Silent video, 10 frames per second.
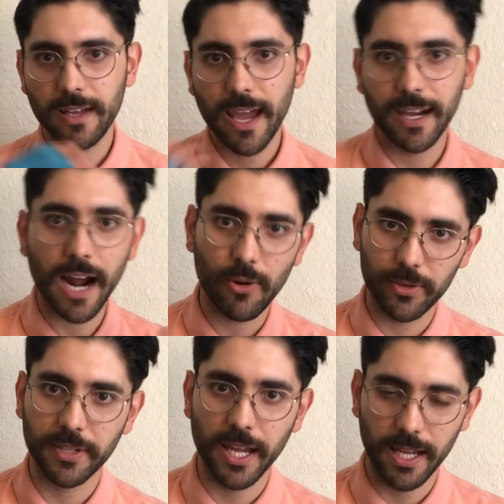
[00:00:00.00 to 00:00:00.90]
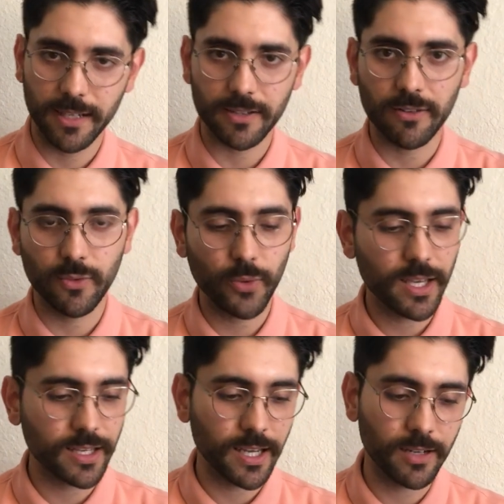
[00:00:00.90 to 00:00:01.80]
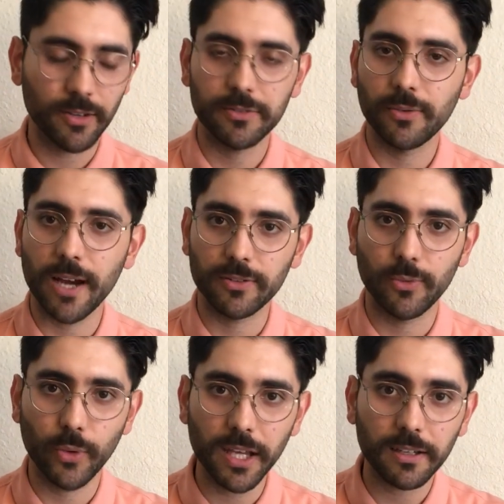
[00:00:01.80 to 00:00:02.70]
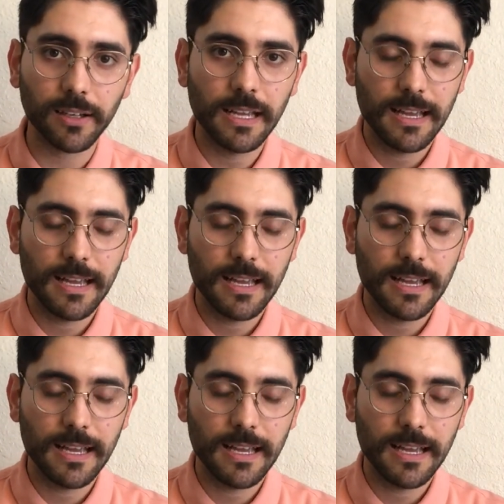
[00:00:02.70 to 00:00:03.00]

8-hour days on the weekend or throughout the week.